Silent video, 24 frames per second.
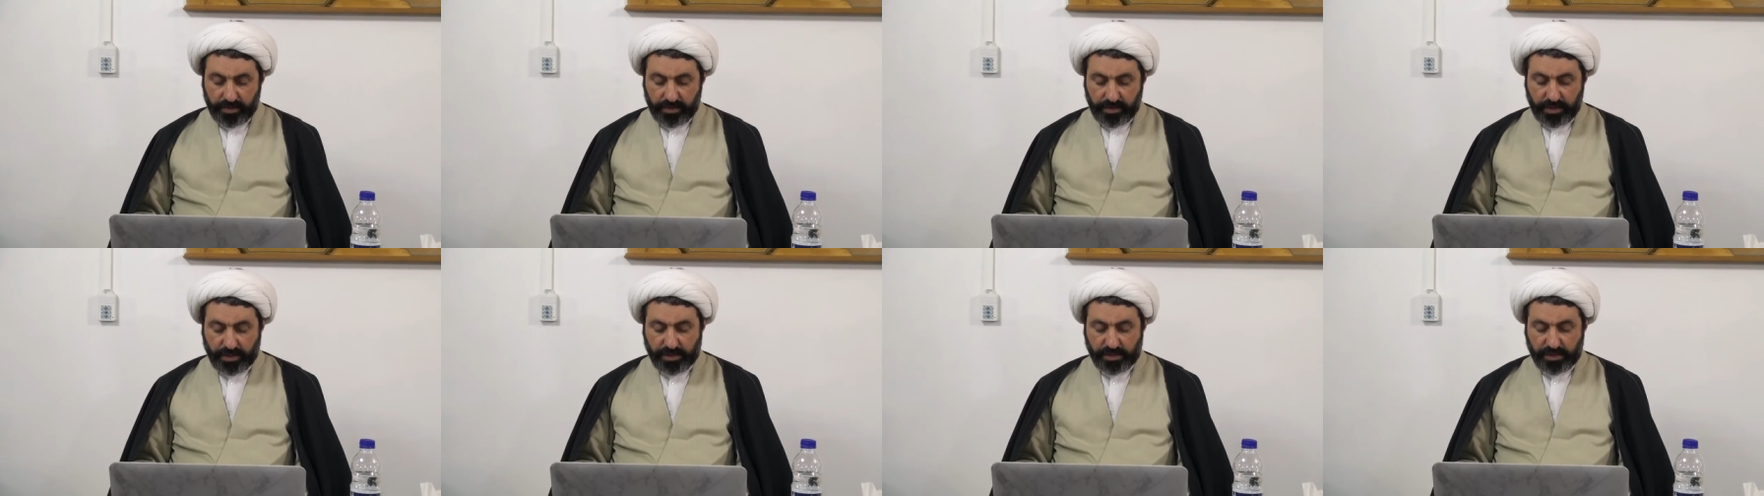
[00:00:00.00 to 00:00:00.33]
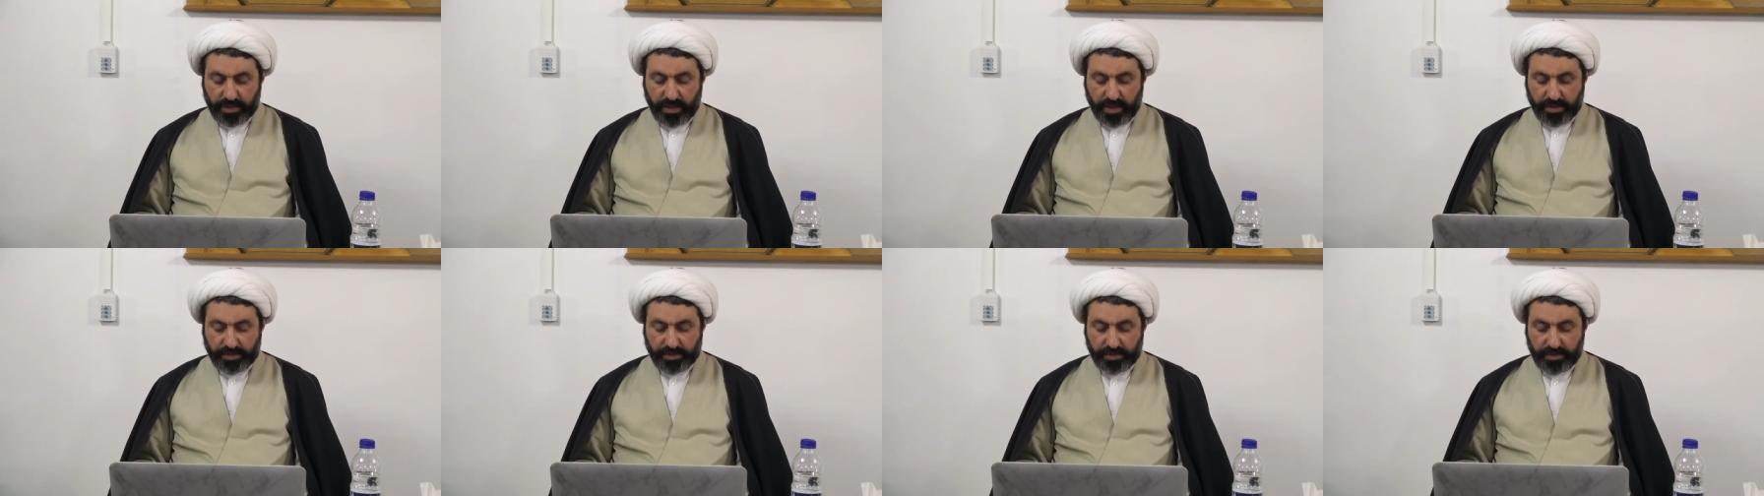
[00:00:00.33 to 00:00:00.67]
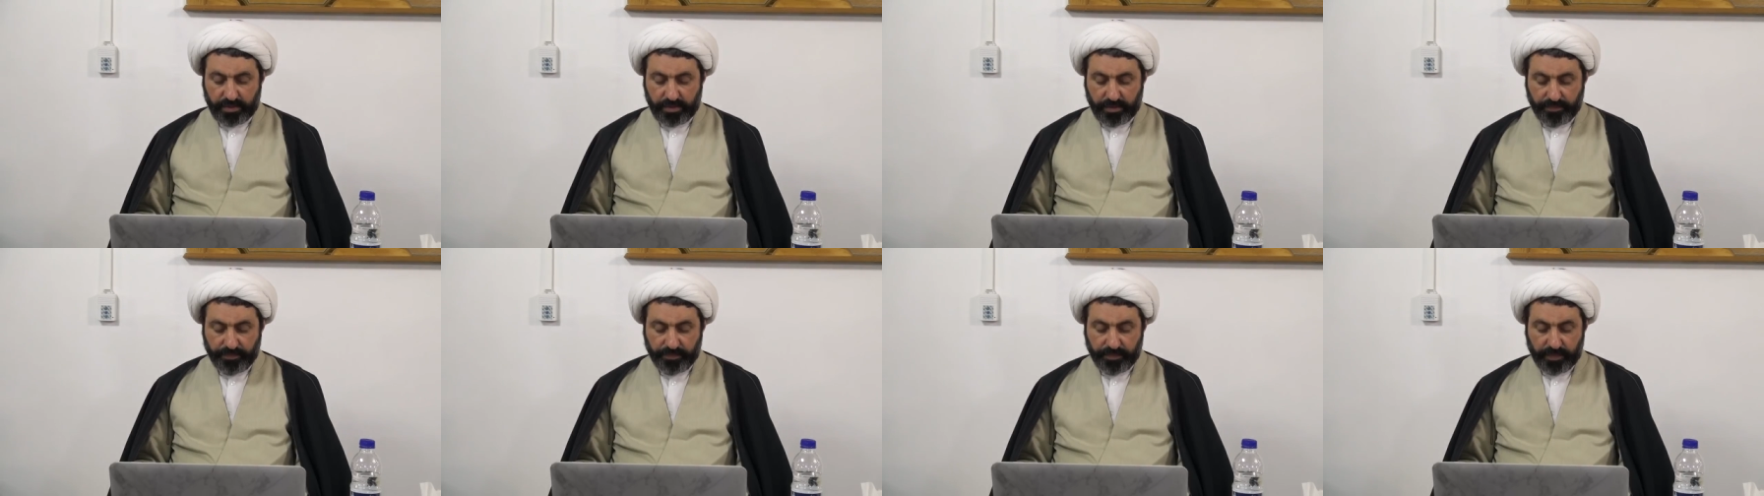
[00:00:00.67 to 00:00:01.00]
discuss
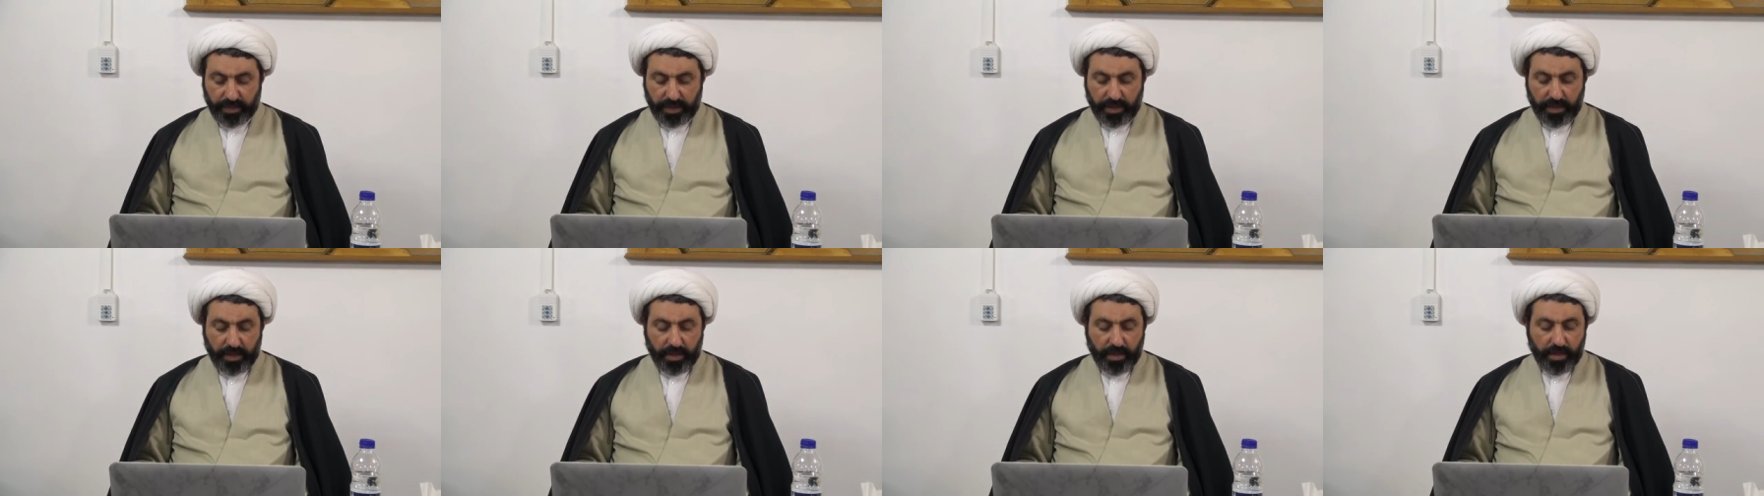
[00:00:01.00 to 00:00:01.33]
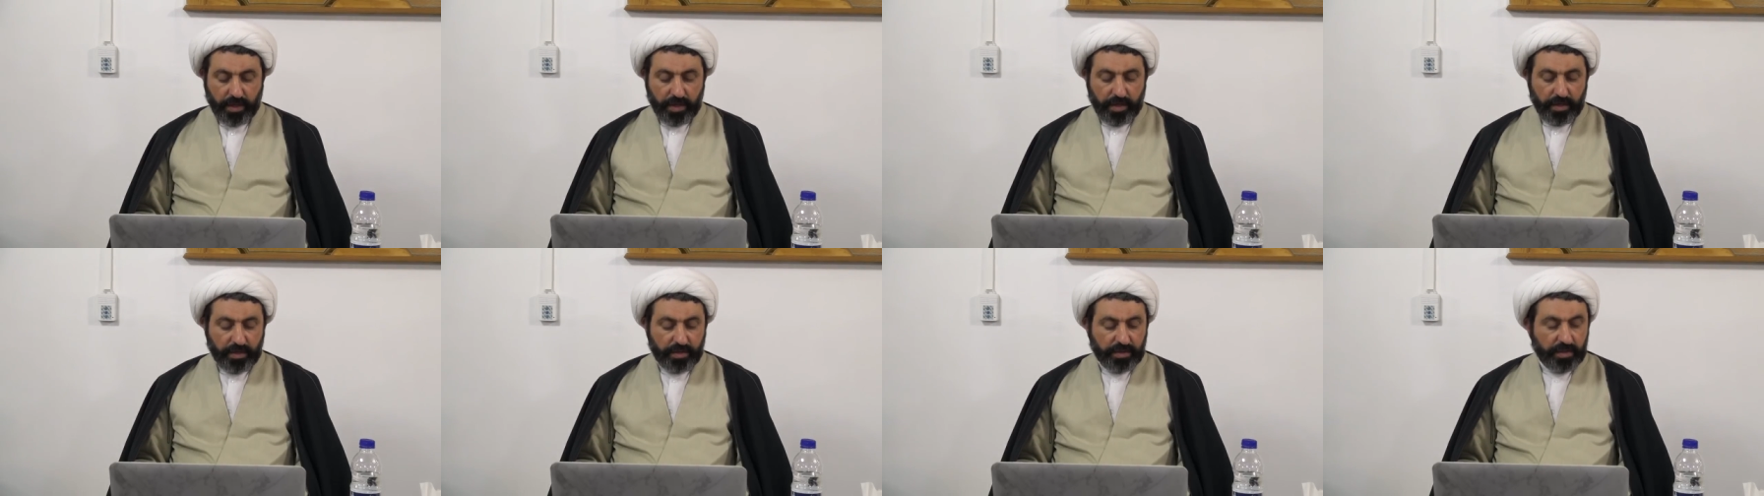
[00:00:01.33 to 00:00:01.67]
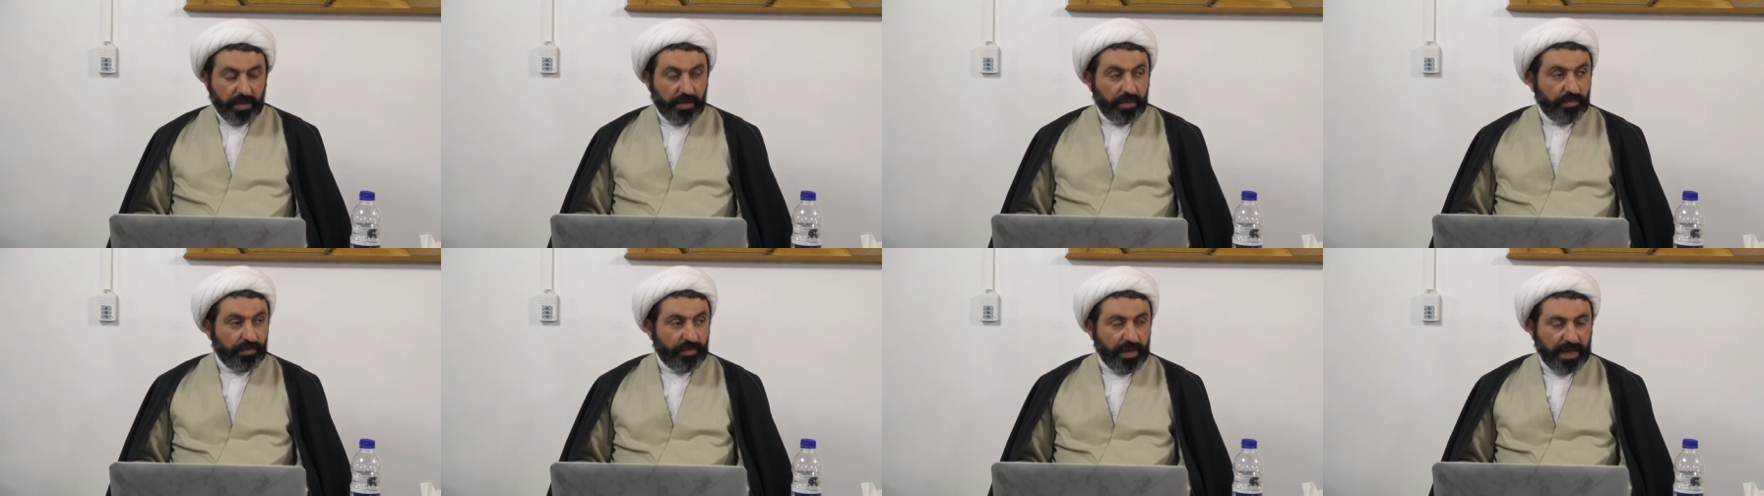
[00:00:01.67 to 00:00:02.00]

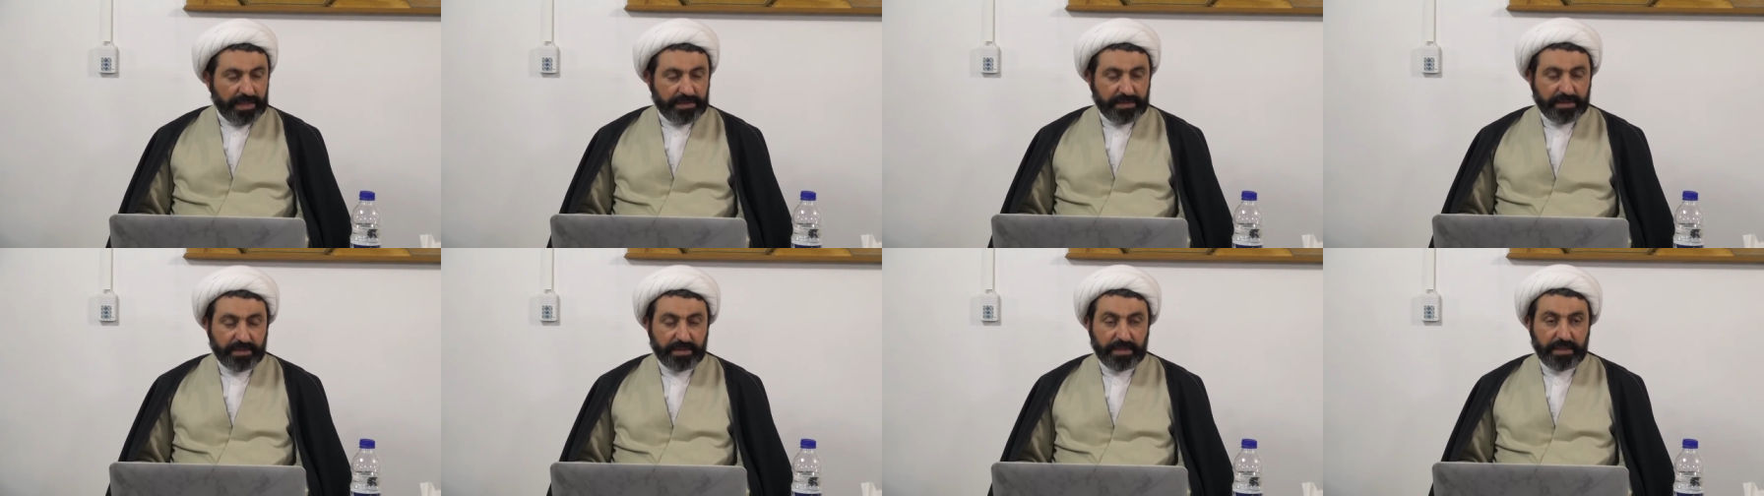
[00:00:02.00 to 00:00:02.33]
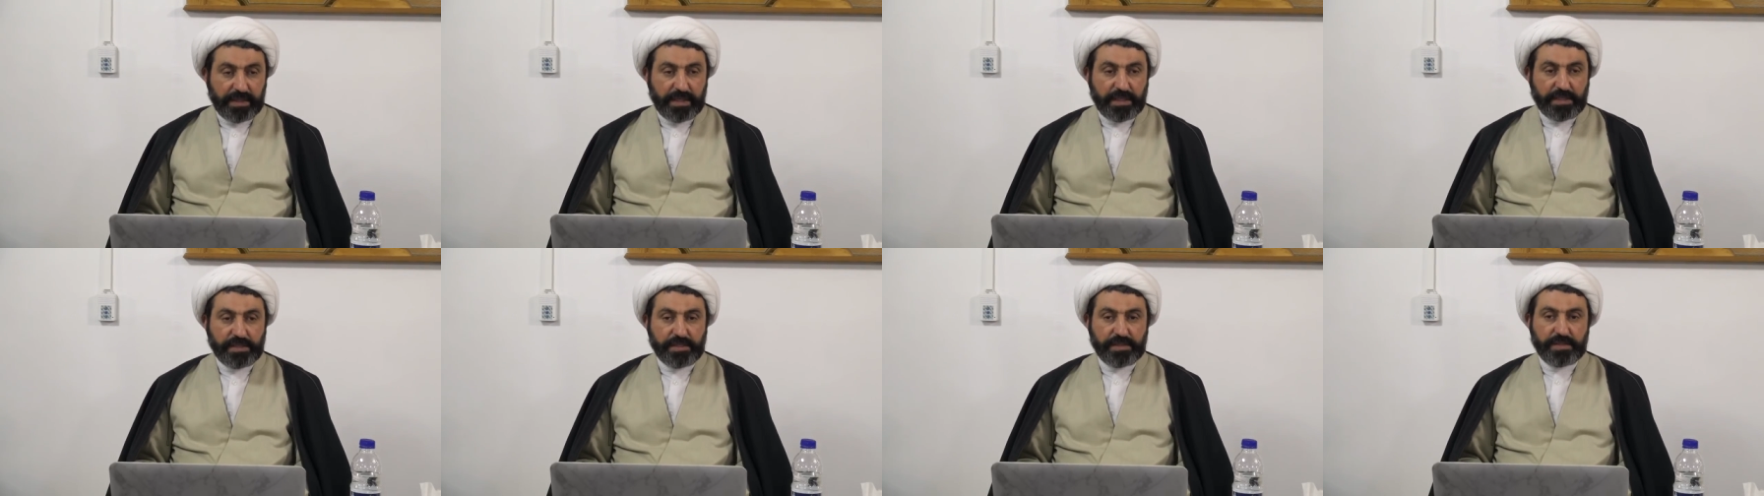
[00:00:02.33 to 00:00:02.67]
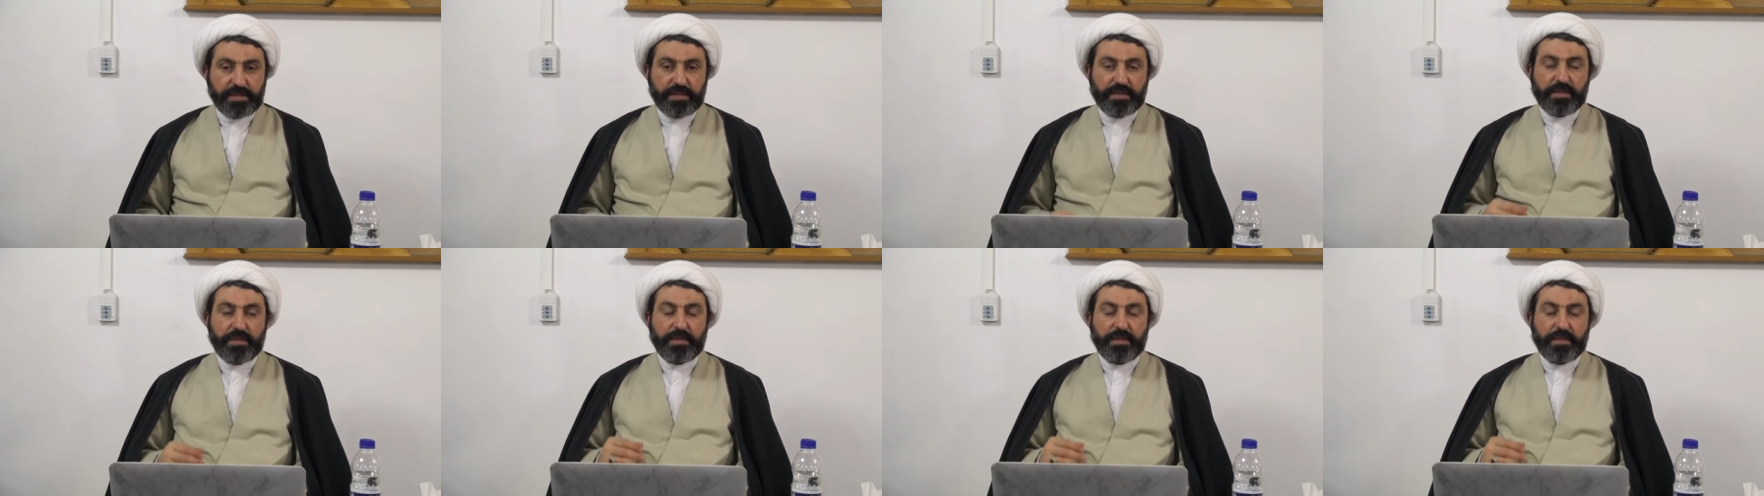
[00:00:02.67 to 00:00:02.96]
what is